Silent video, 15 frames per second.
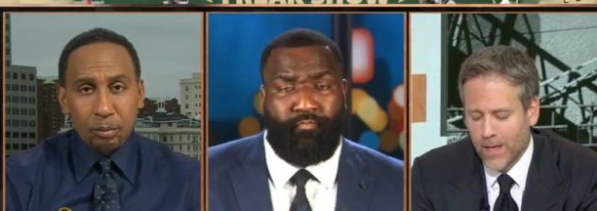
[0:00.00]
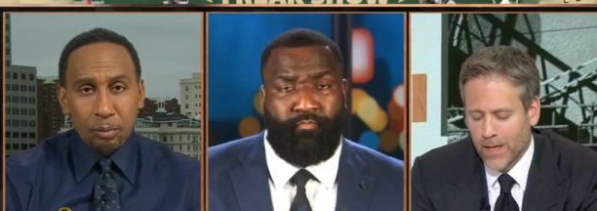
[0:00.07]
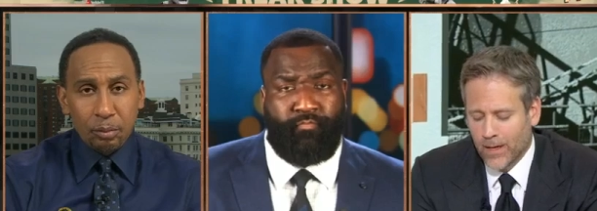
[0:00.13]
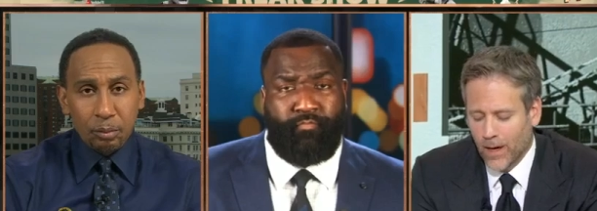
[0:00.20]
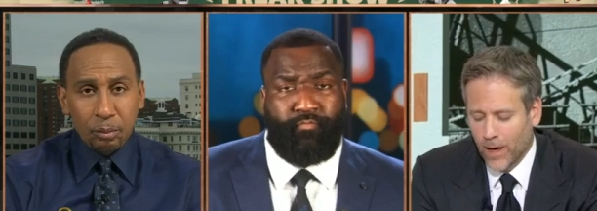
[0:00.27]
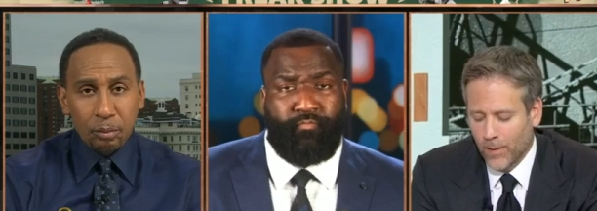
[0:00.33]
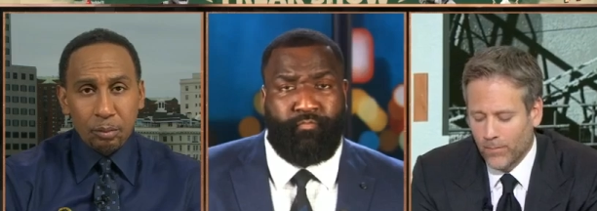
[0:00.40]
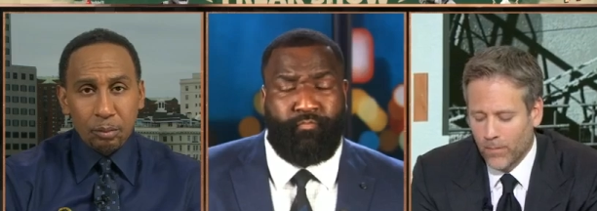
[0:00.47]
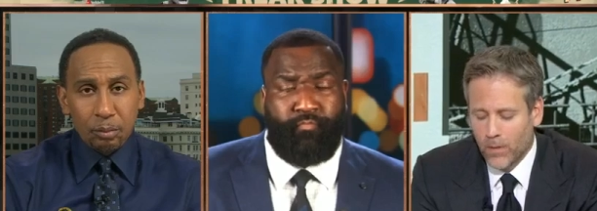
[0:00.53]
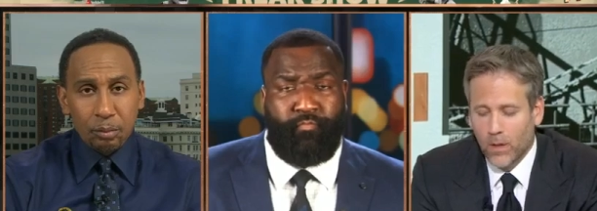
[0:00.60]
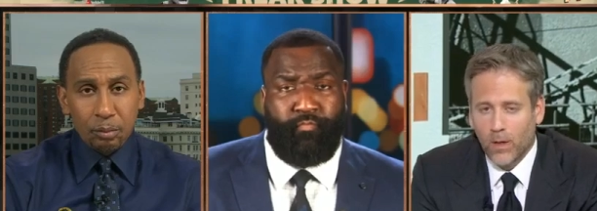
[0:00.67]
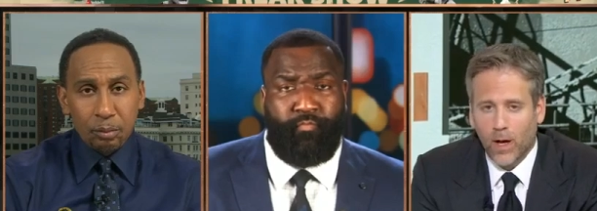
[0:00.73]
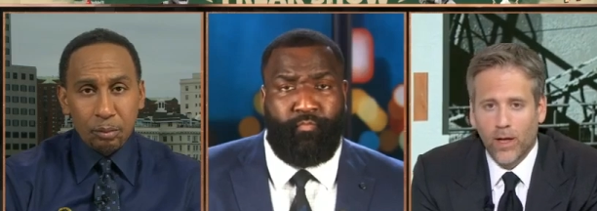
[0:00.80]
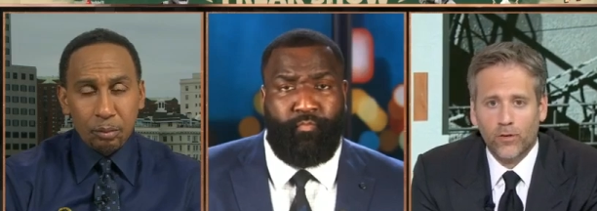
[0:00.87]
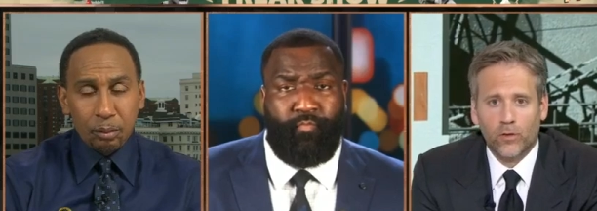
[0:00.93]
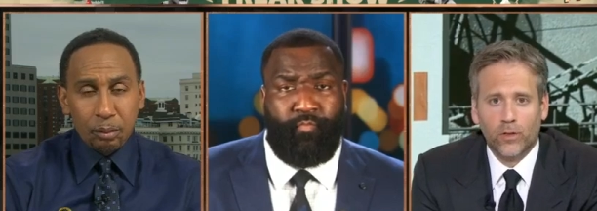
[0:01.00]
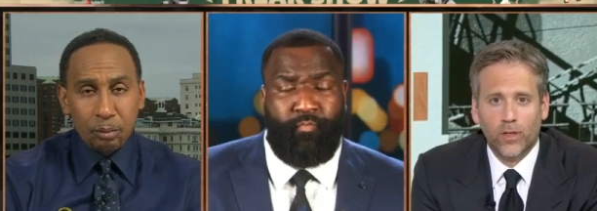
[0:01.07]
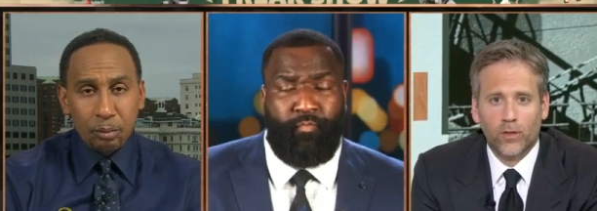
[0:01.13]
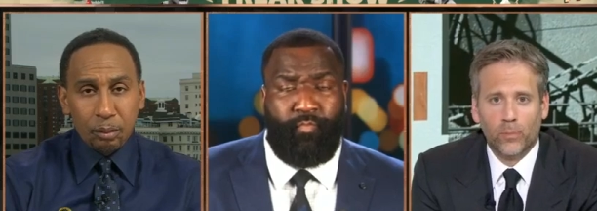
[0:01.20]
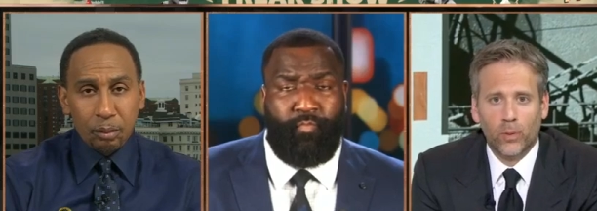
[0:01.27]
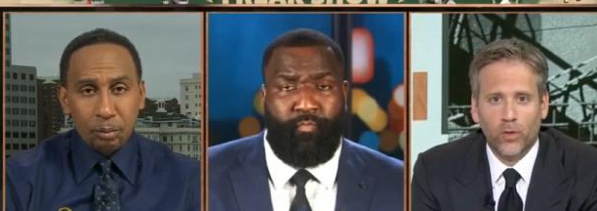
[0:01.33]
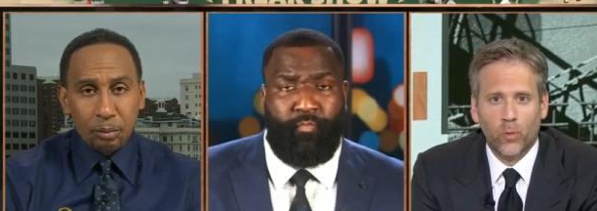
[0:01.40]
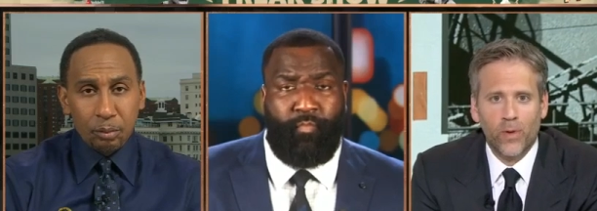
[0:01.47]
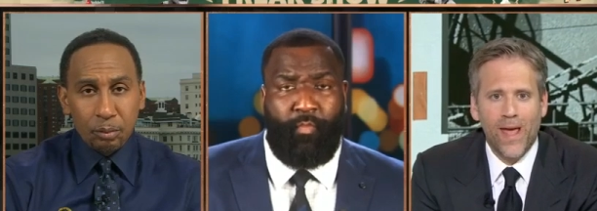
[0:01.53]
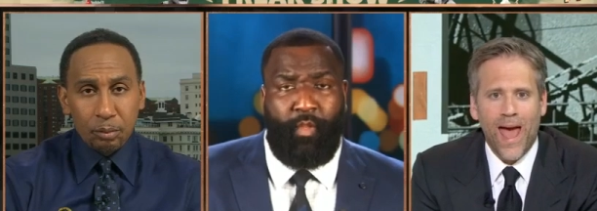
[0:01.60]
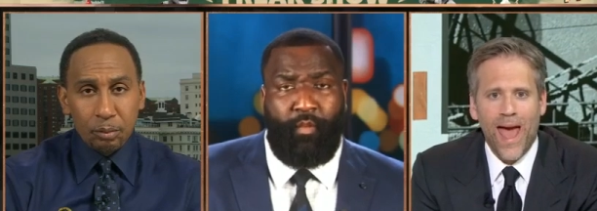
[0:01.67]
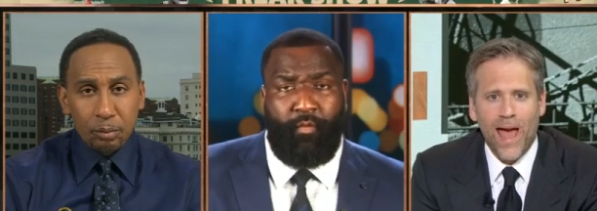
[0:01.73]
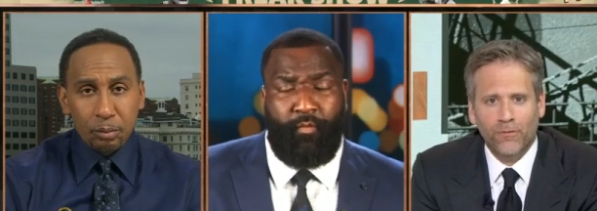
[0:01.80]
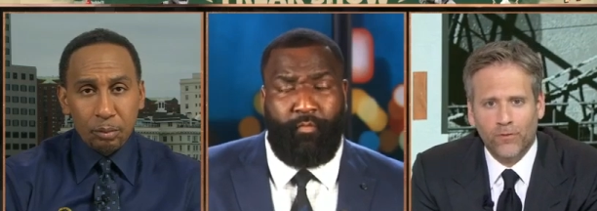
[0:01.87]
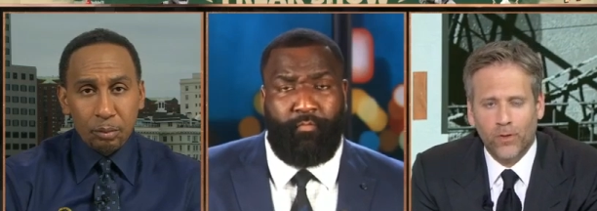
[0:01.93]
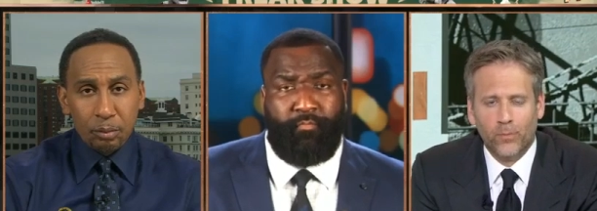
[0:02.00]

Speaker 1: Um, I just need to put, we have